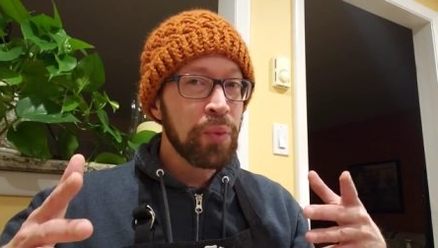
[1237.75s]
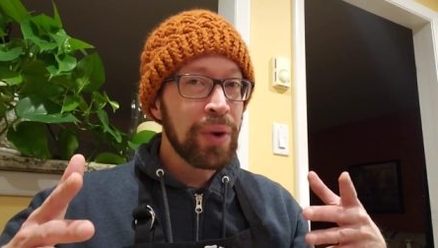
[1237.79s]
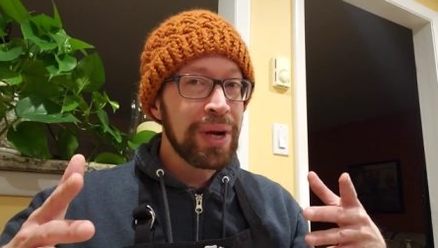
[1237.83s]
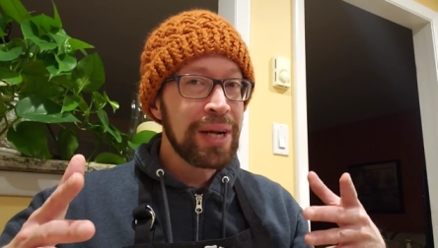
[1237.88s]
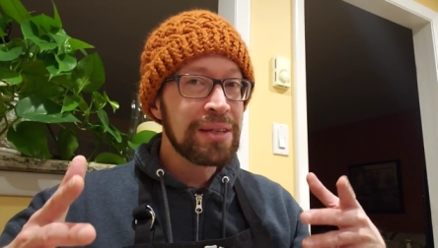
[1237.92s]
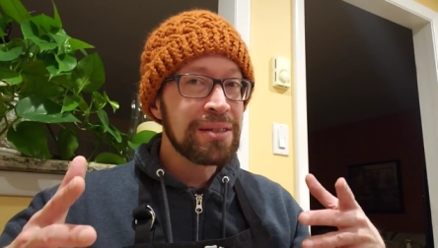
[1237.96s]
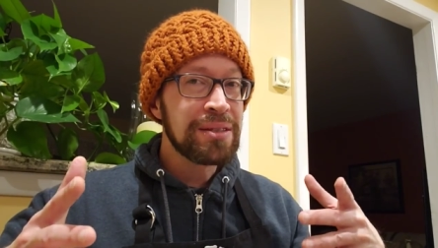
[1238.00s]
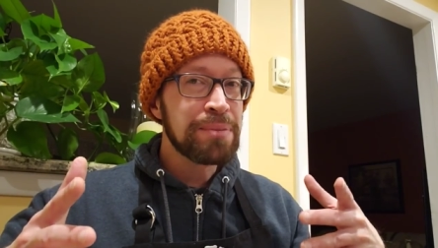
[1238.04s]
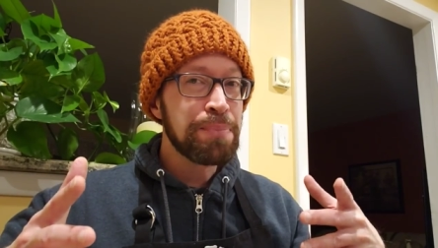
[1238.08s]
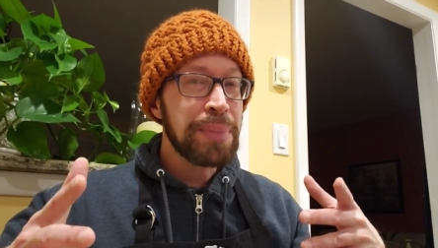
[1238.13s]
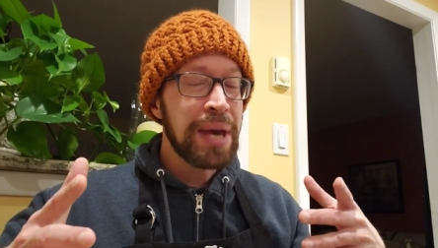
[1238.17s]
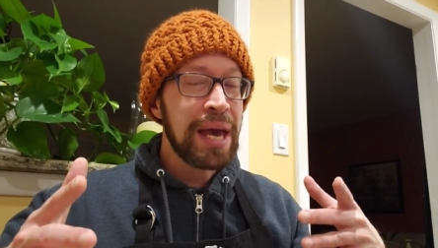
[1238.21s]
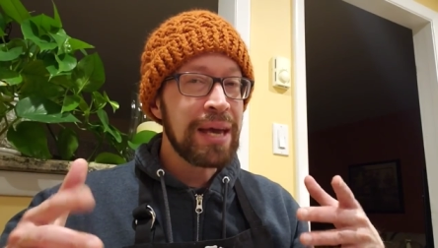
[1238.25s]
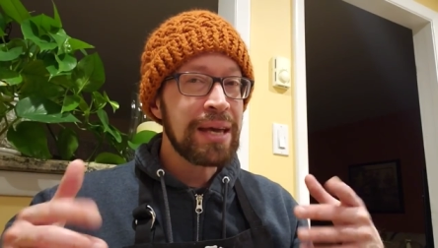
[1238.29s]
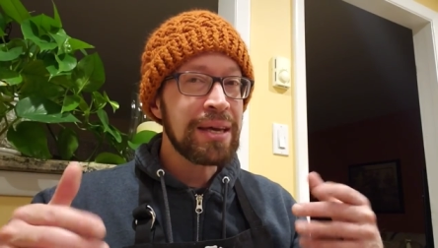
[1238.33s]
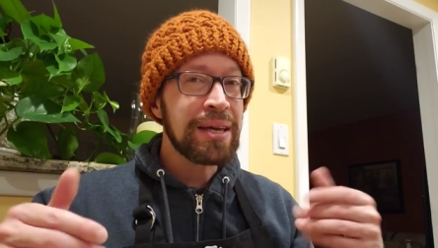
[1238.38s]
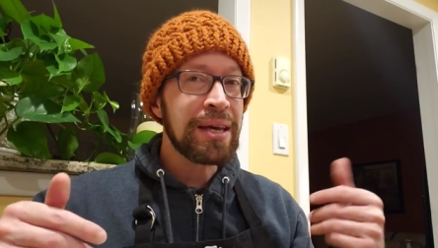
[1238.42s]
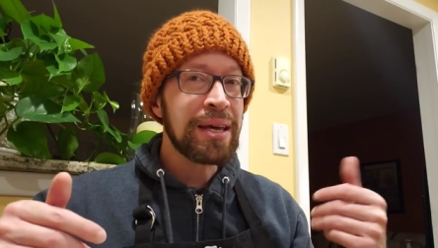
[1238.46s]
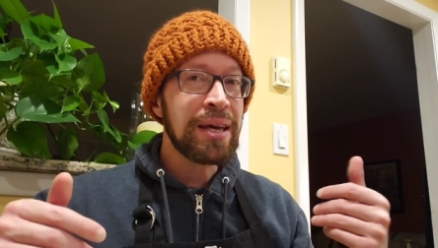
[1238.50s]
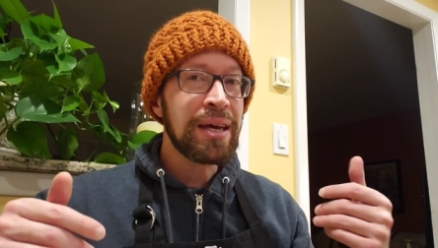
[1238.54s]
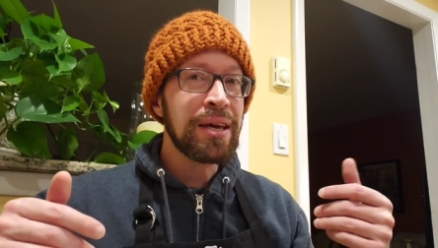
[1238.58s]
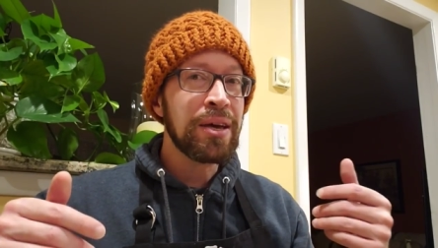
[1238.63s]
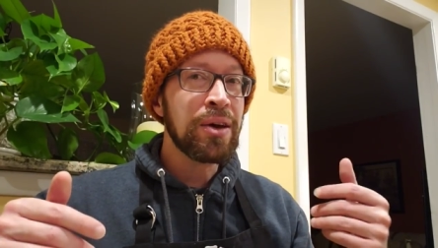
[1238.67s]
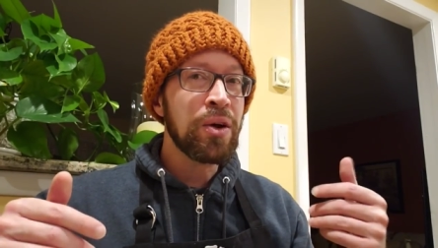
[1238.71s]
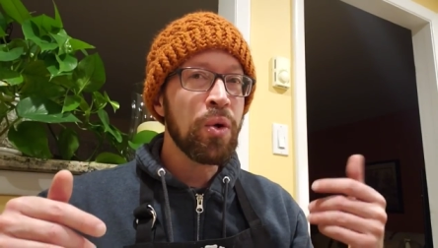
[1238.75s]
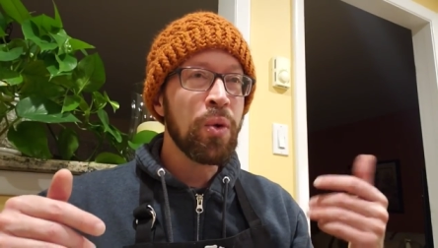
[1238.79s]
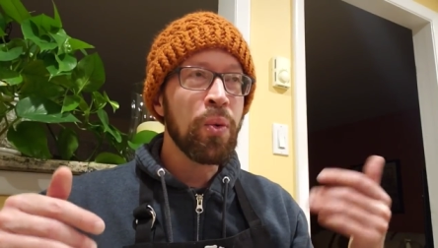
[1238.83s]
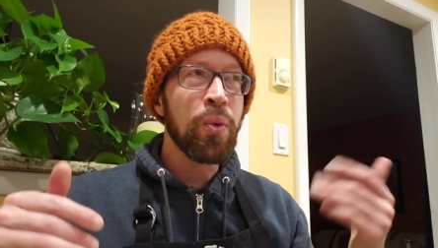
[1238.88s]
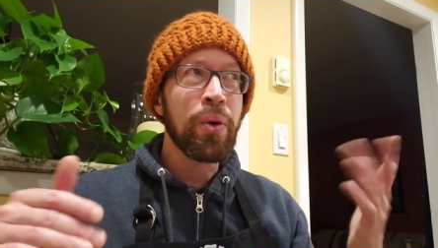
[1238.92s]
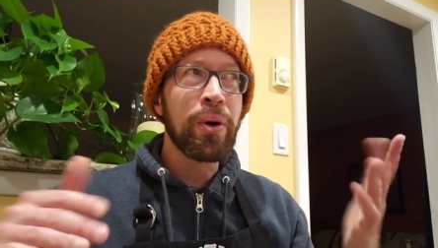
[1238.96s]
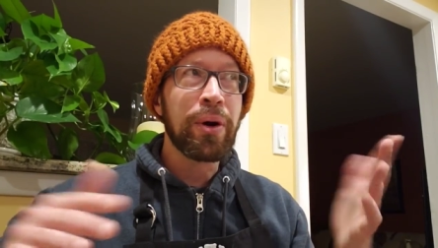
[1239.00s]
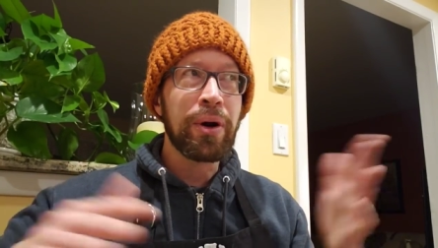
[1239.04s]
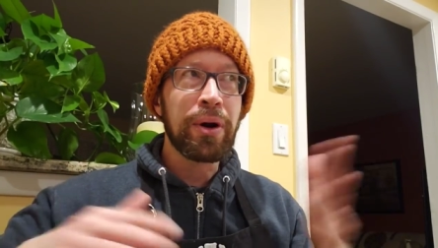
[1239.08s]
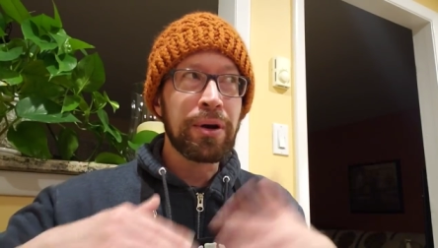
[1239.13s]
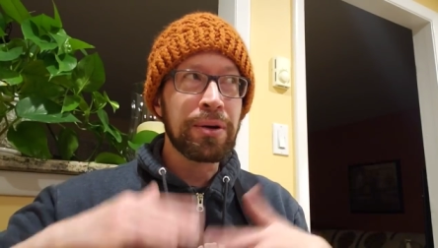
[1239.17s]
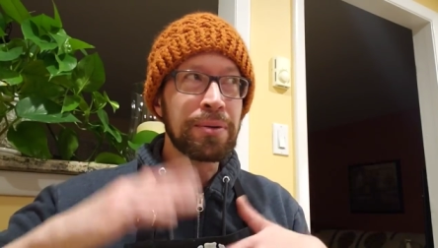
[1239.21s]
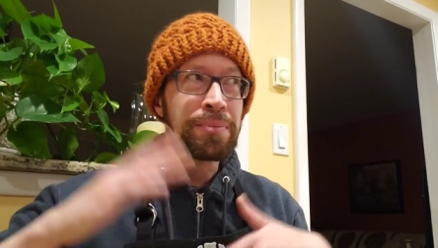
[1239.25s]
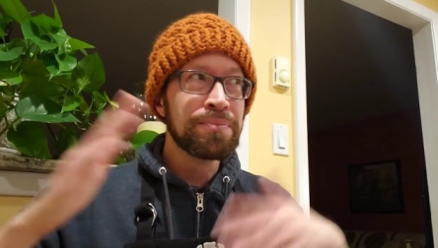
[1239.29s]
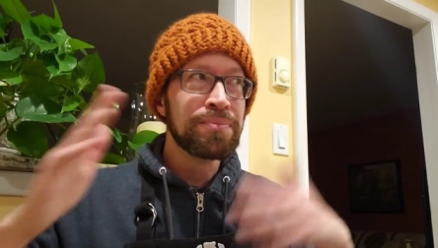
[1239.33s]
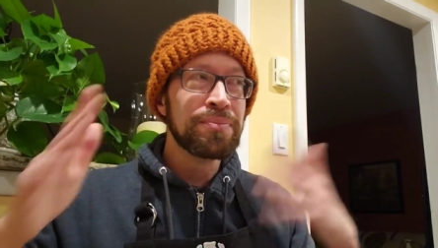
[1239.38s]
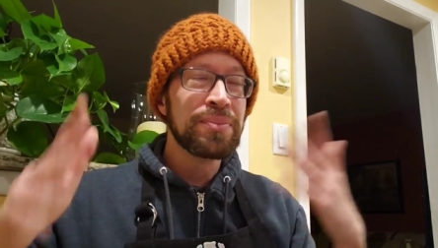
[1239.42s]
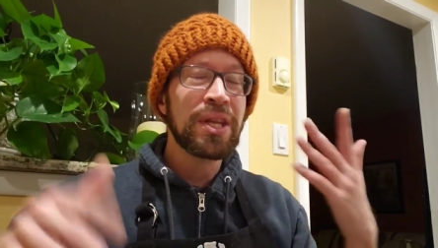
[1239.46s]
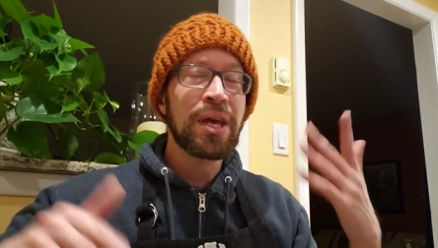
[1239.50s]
when it's baking, or,